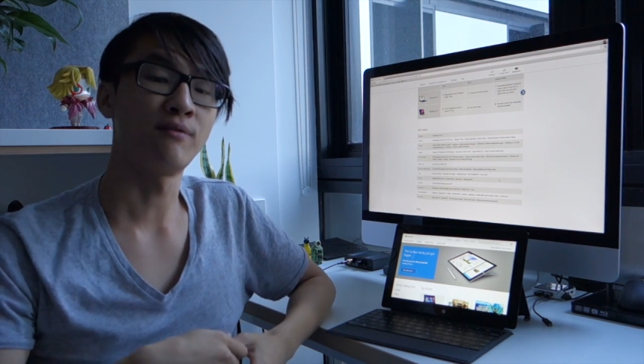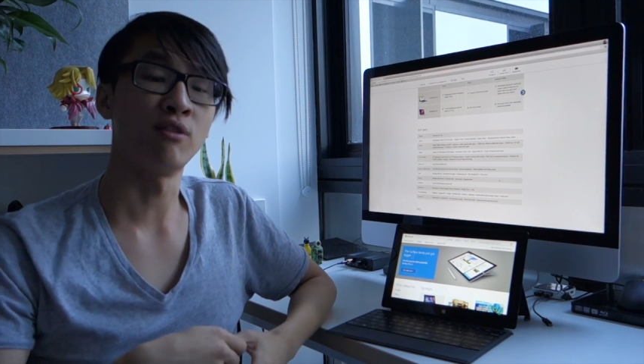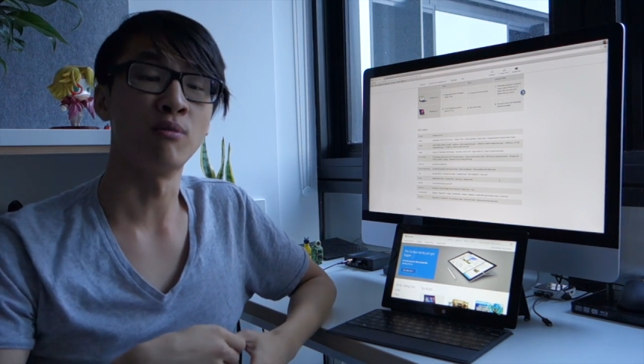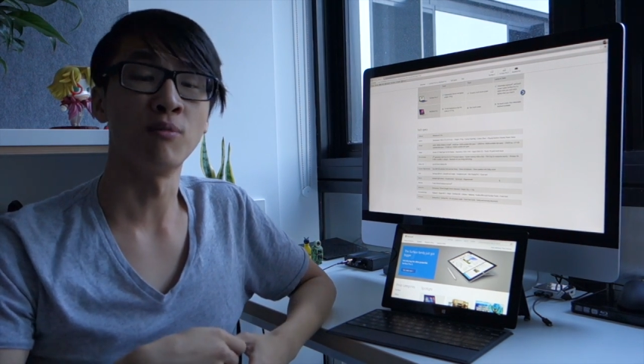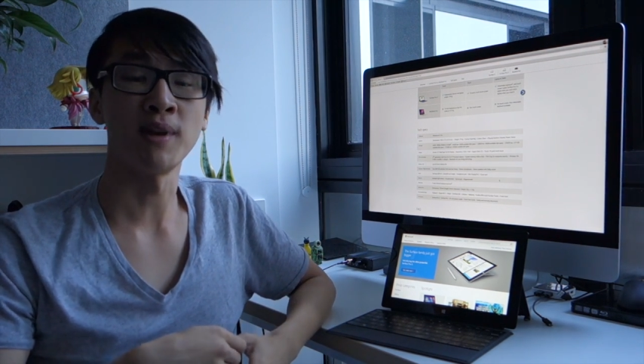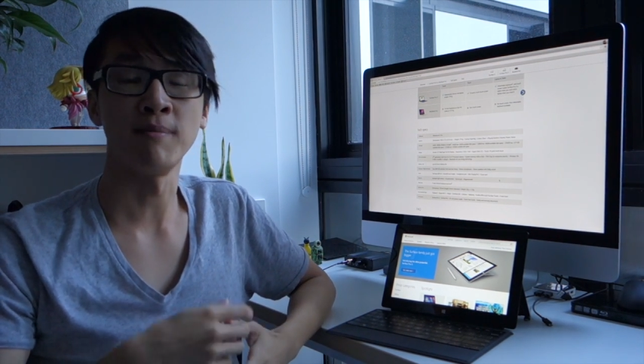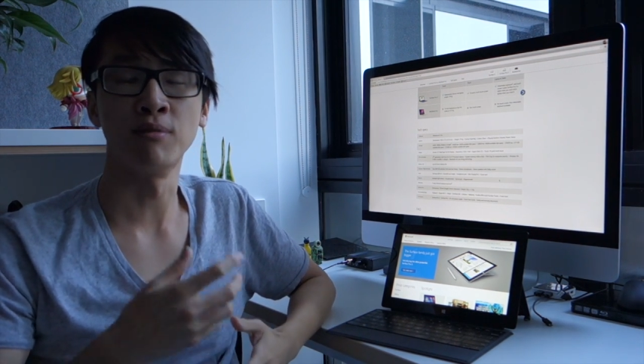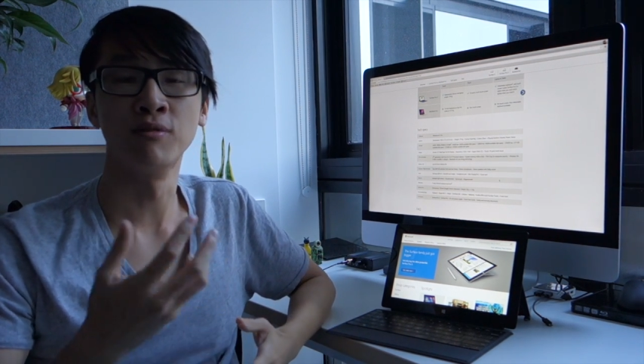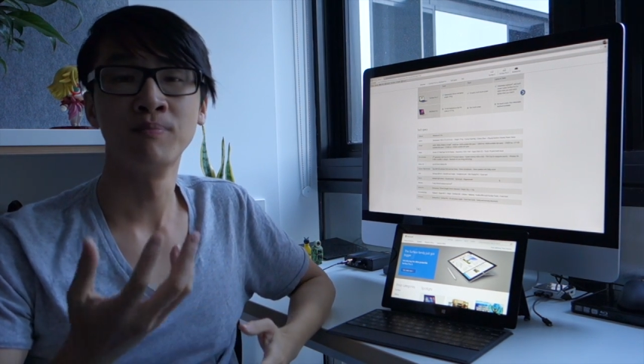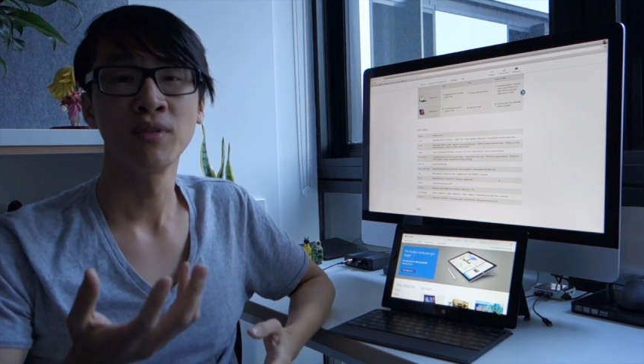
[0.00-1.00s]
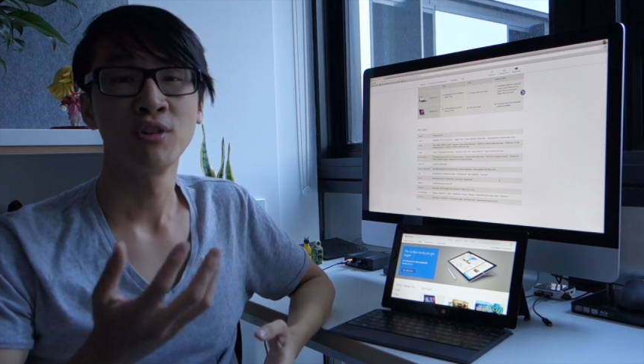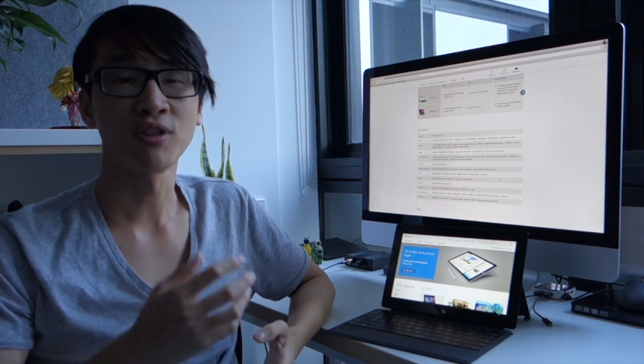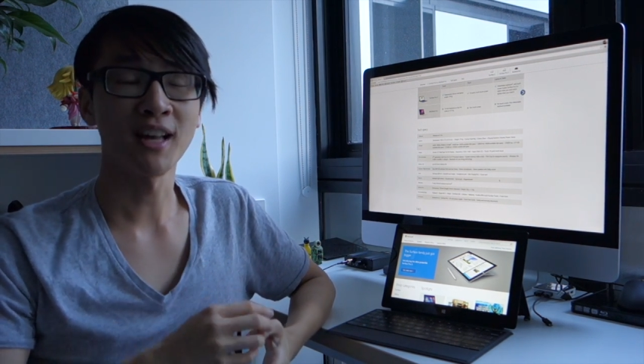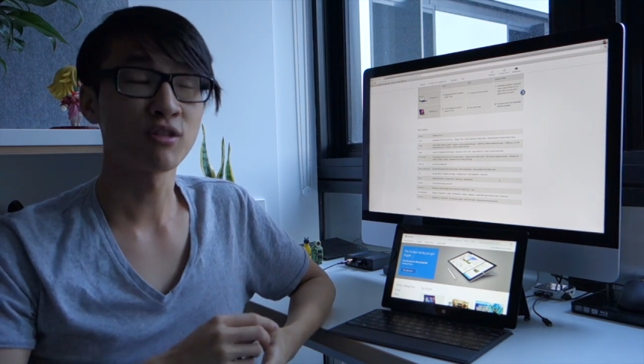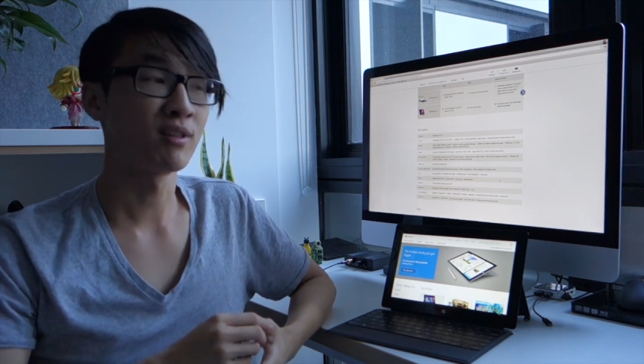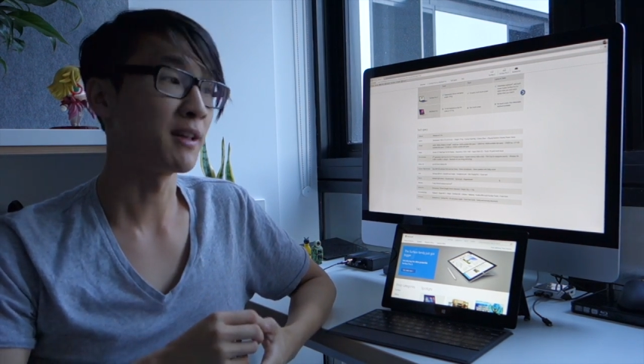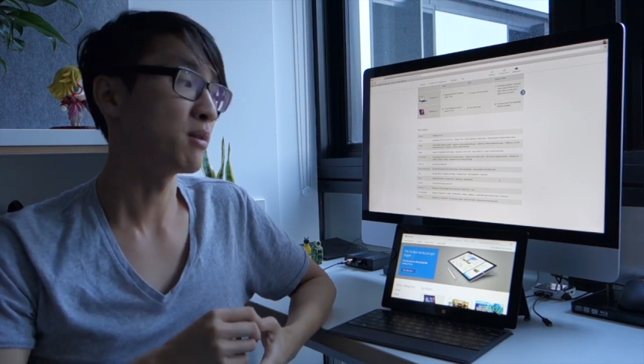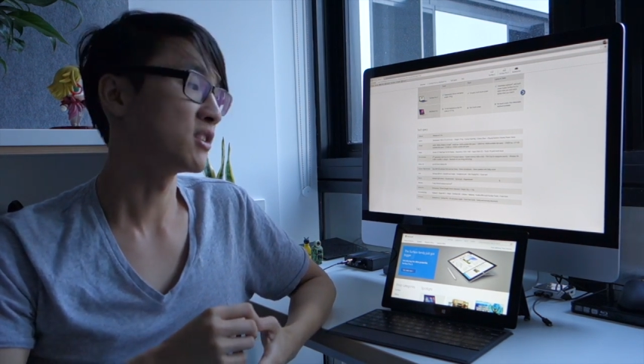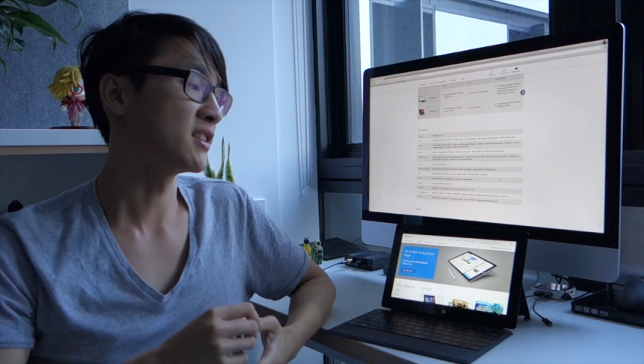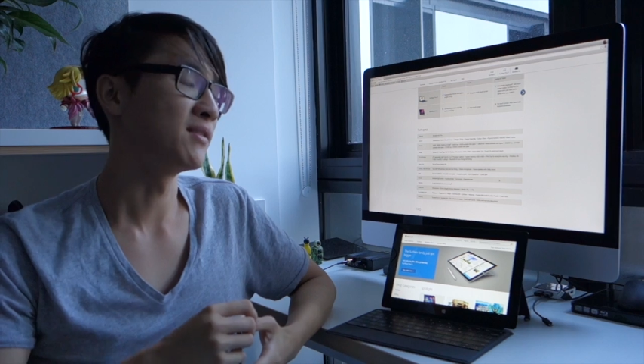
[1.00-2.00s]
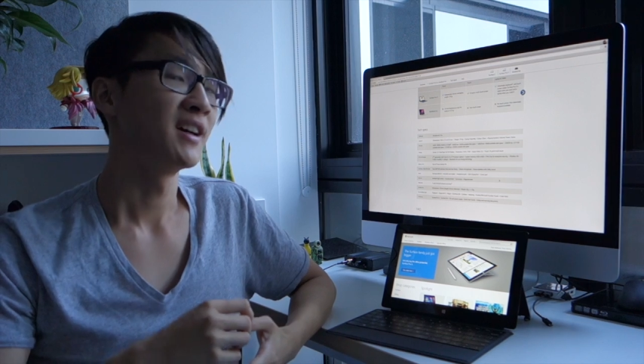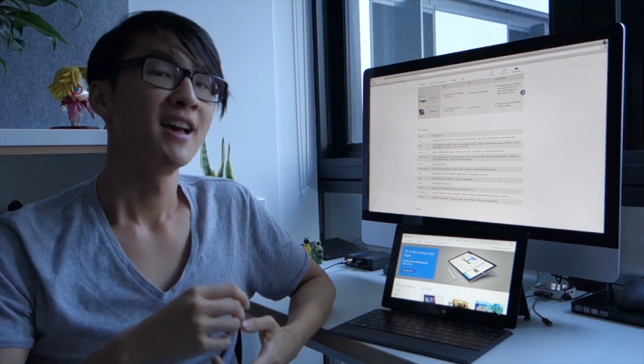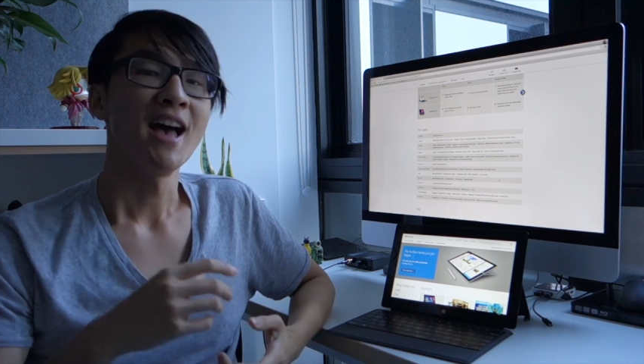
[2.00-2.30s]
for more people. So that's really positive.